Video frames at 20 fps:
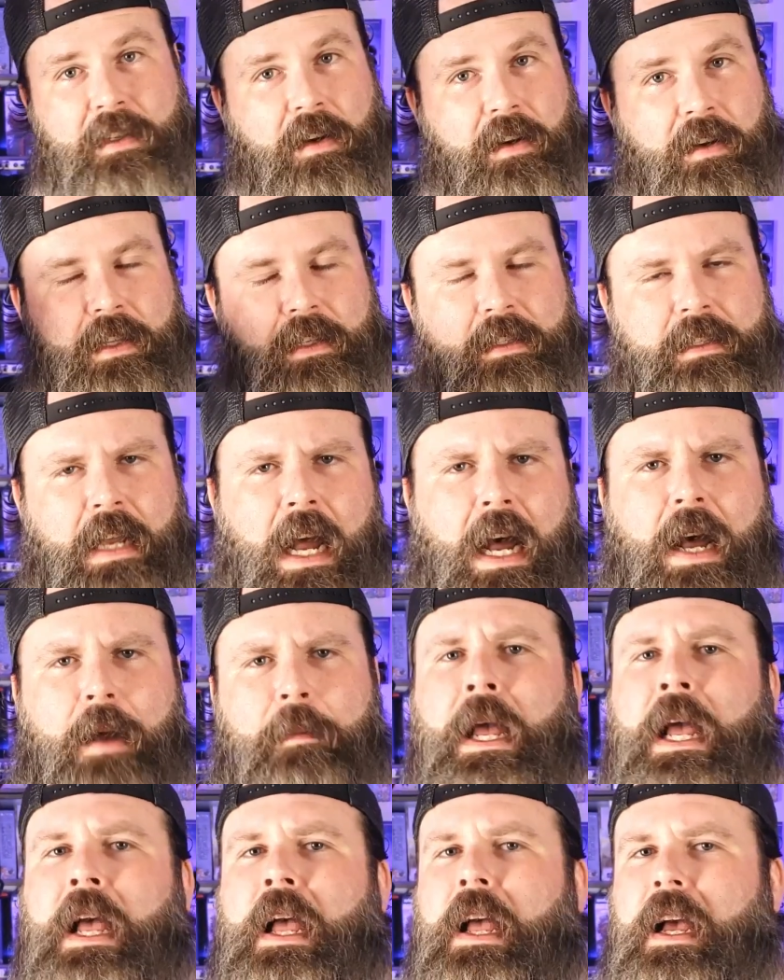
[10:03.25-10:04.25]
are the top.
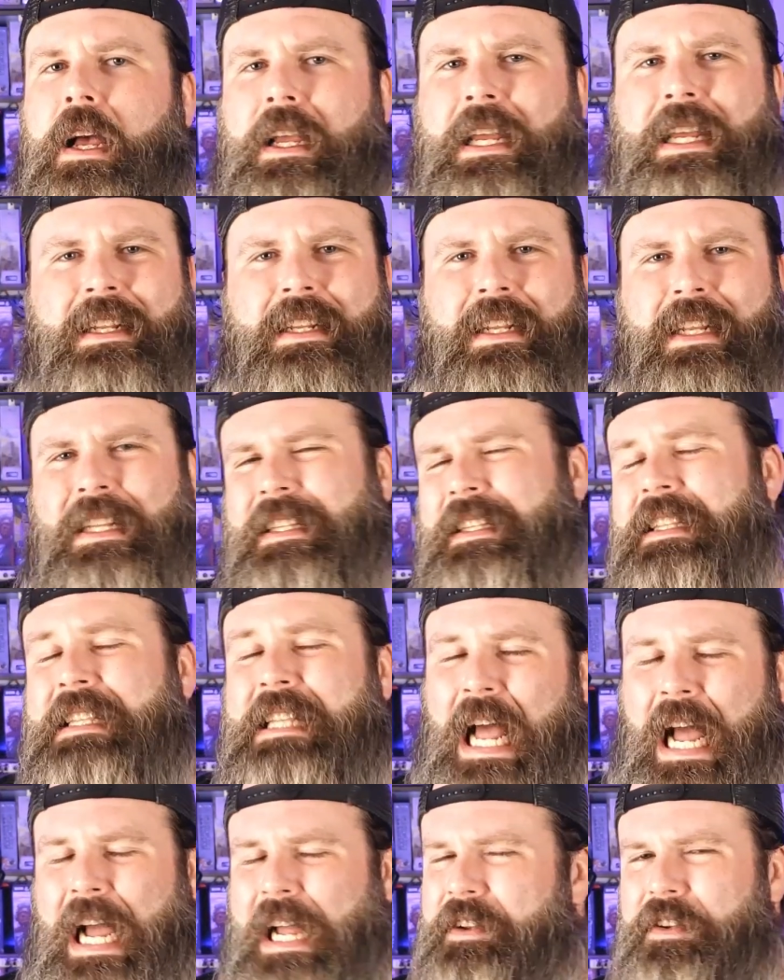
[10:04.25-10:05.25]
And
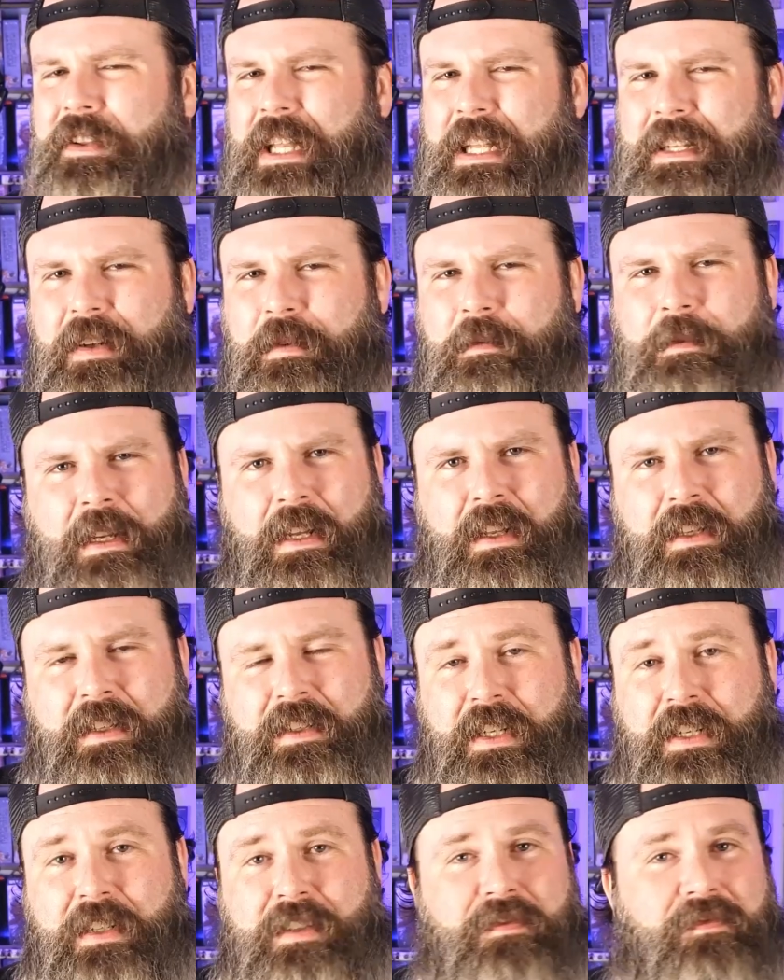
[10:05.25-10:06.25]
I know that terminology is